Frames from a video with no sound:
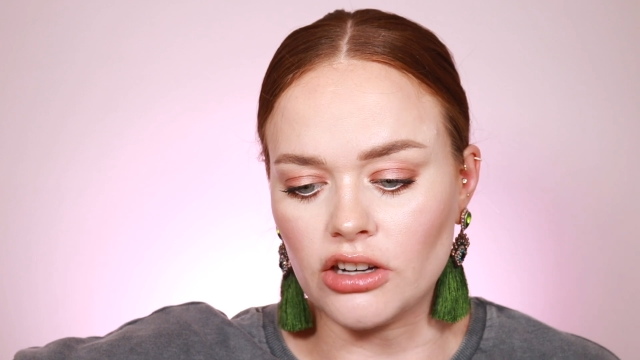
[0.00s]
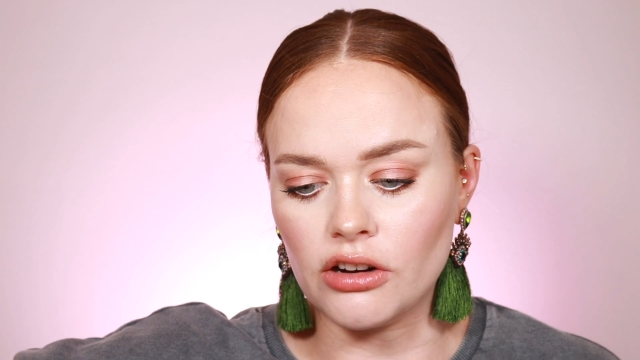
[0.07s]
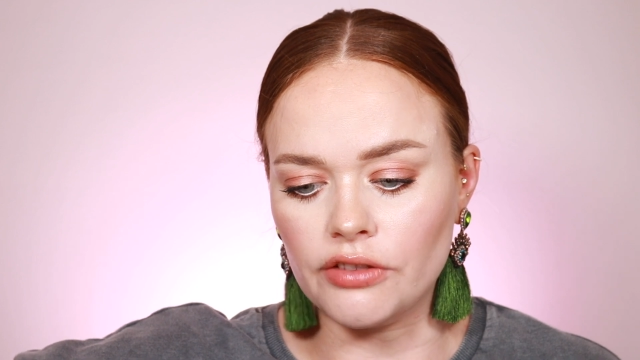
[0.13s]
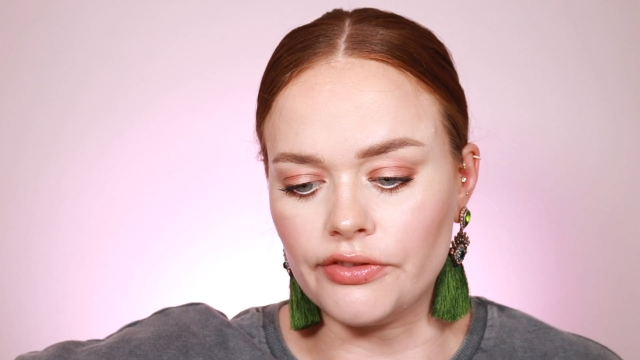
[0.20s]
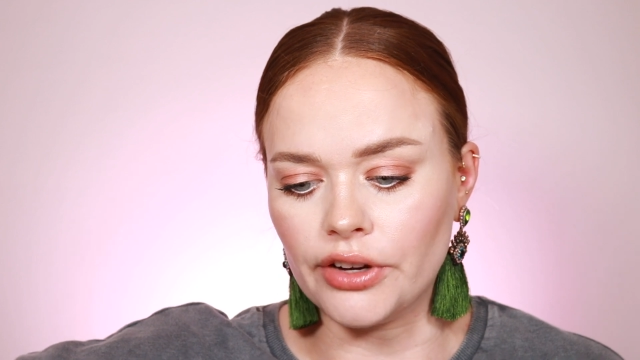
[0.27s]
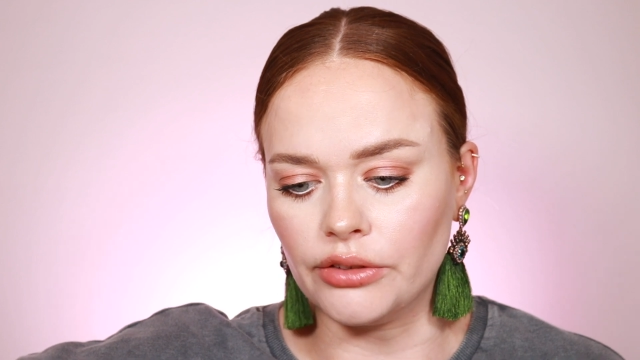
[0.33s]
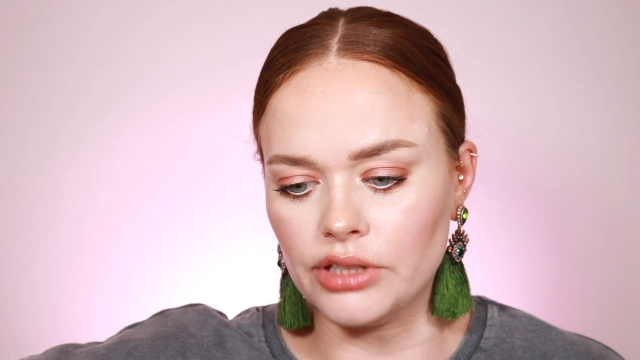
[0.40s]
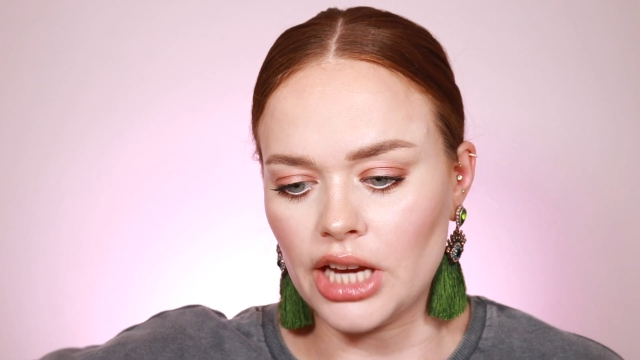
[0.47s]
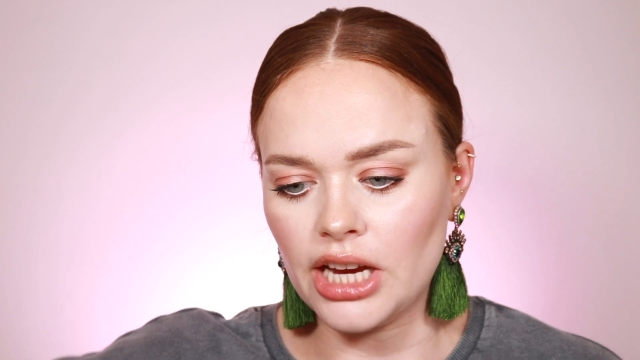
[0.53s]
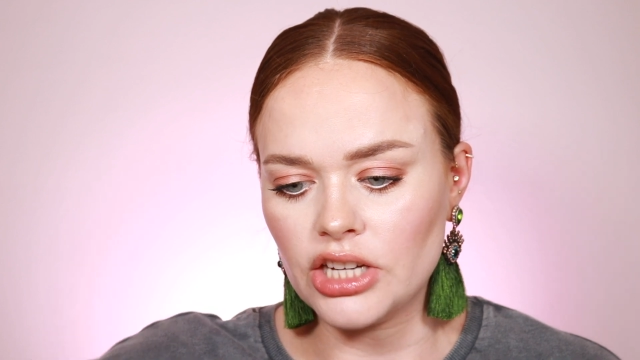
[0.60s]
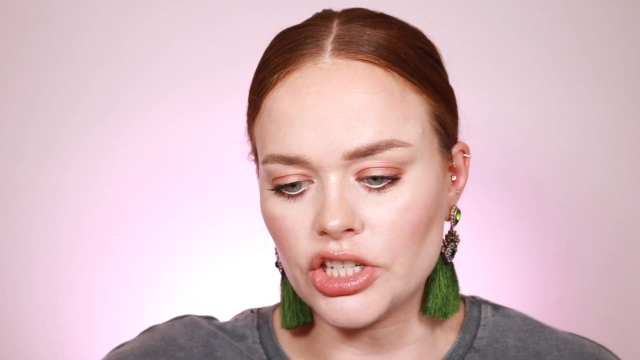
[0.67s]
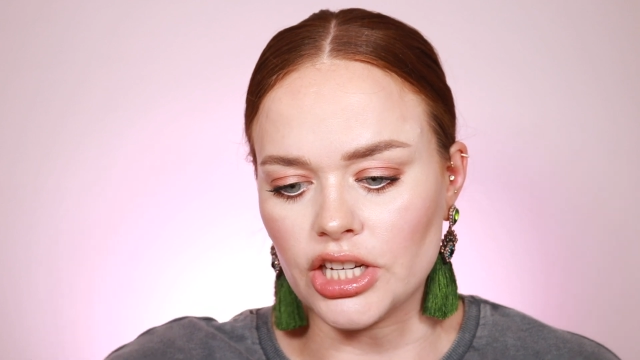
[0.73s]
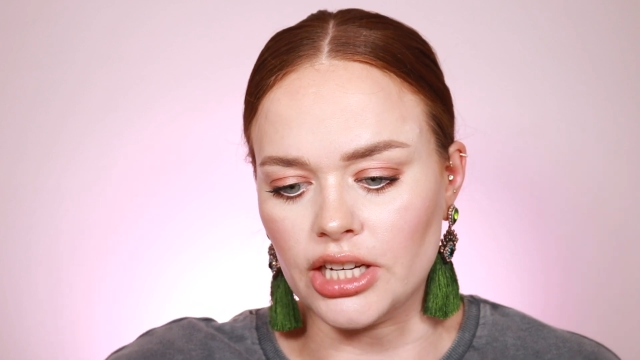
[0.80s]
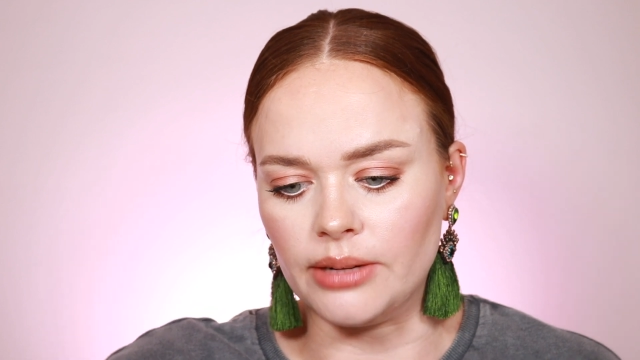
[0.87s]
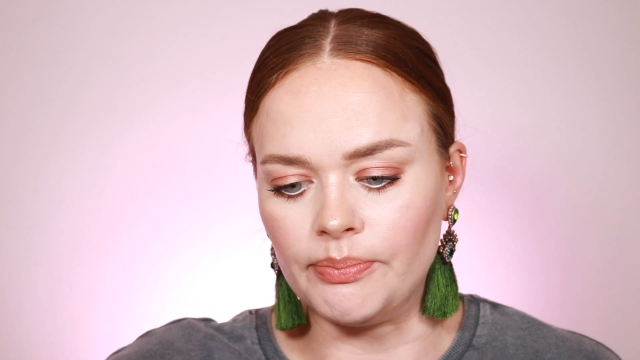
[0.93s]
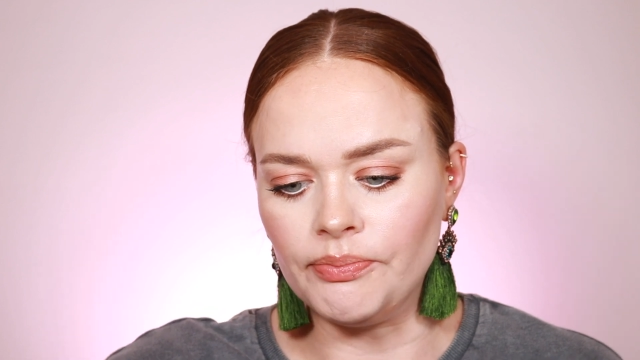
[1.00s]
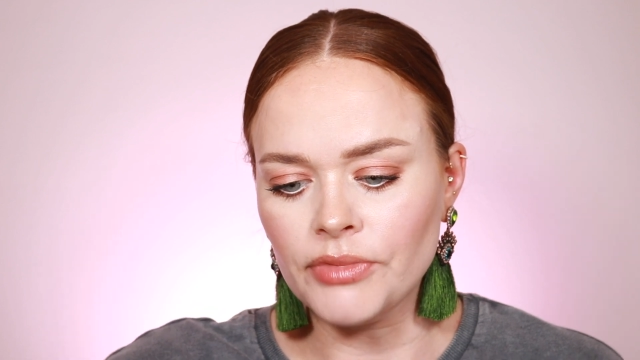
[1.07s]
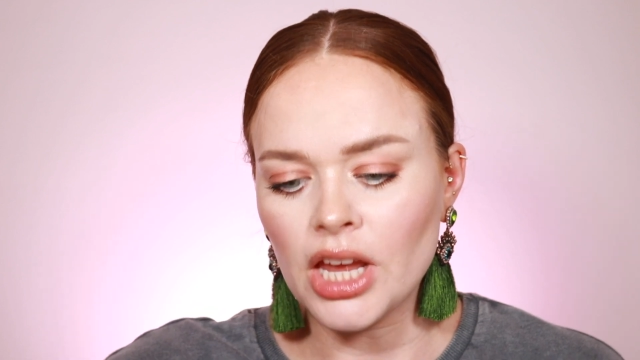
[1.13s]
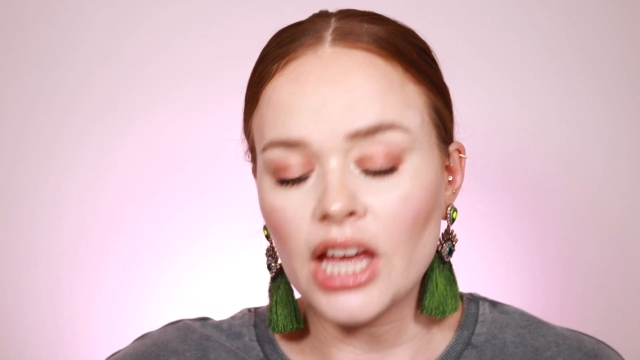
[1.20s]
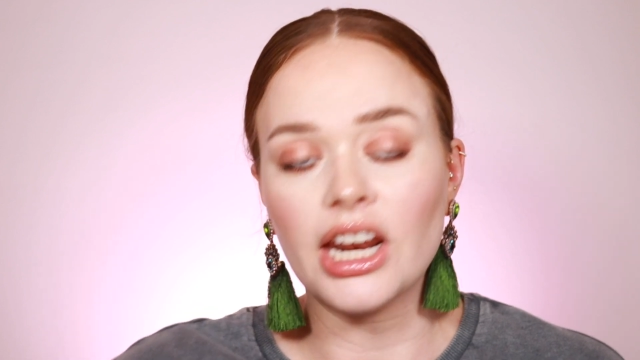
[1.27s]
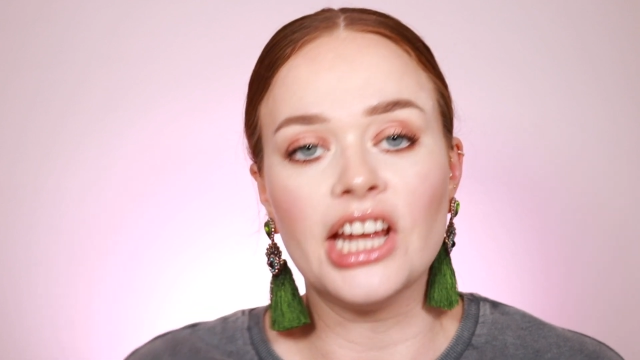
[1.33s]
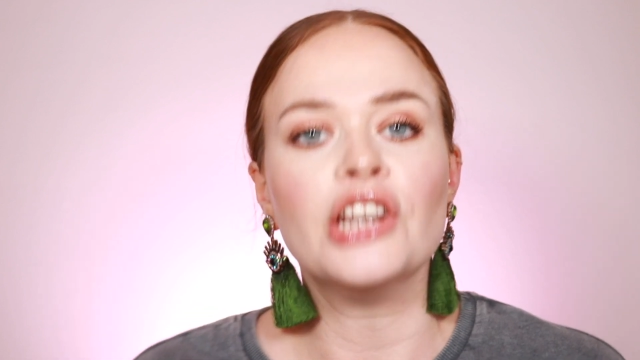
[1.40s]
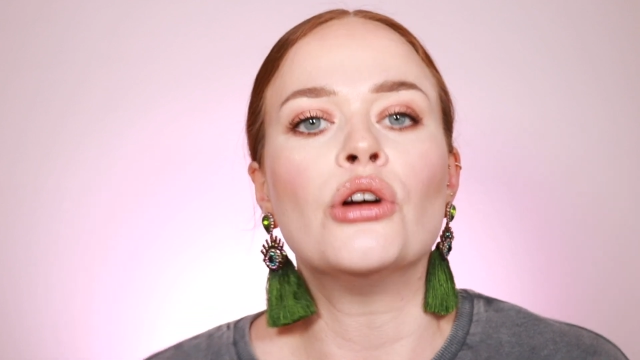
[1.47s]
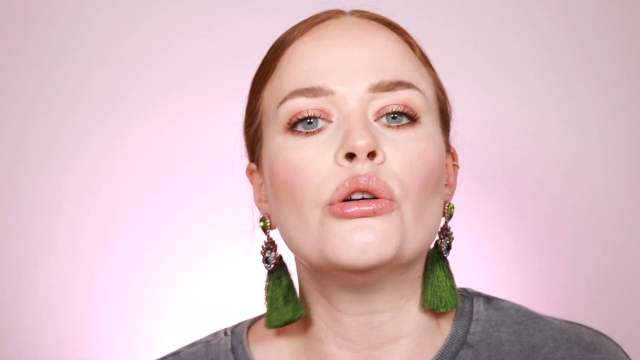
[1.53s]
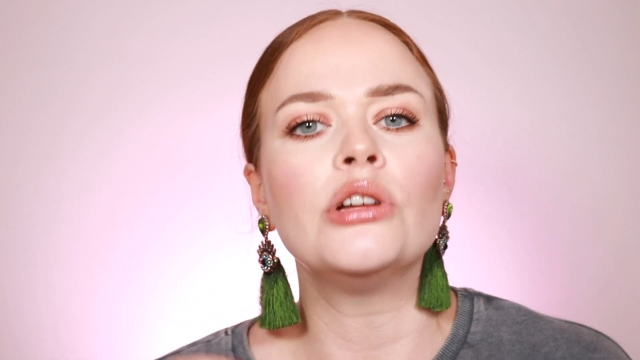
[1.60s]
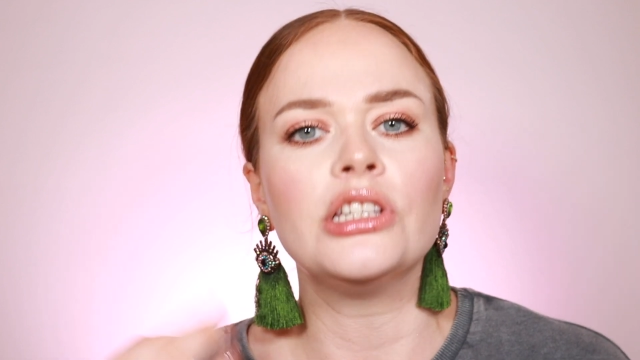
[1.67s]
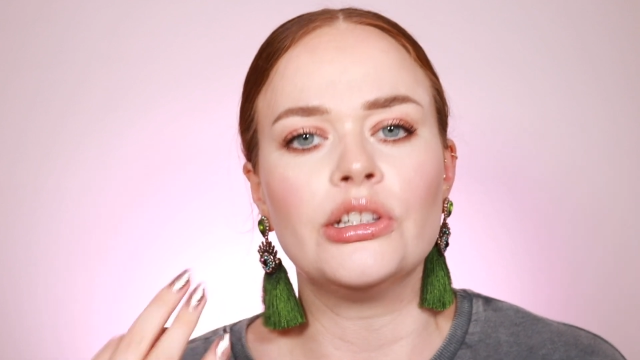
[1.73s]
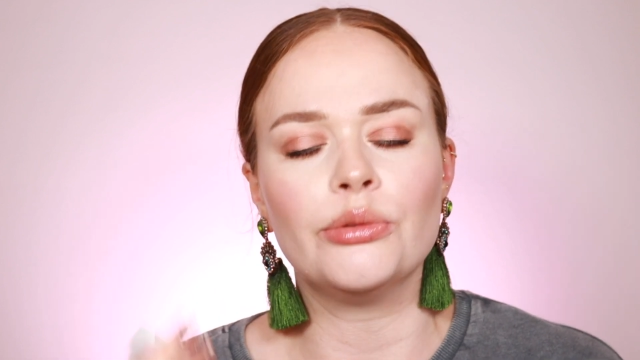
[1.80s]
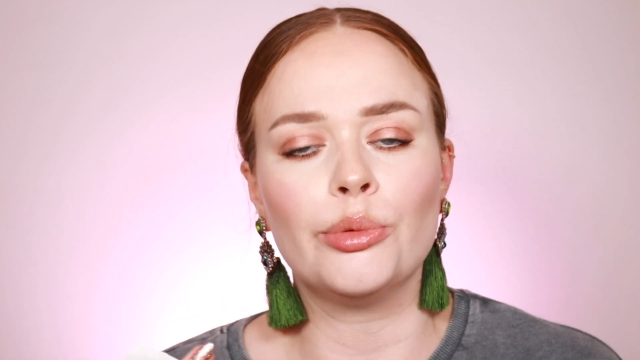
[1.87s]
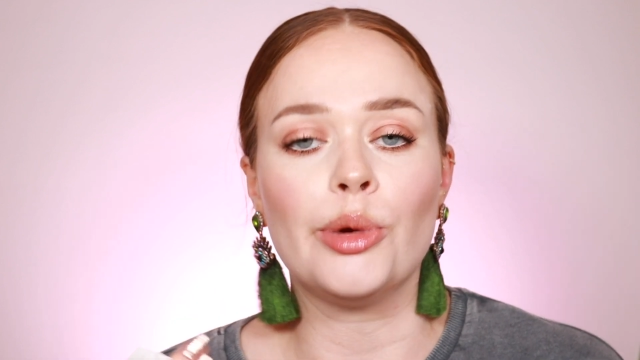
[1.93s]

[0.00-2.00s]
of foundation. And I noticed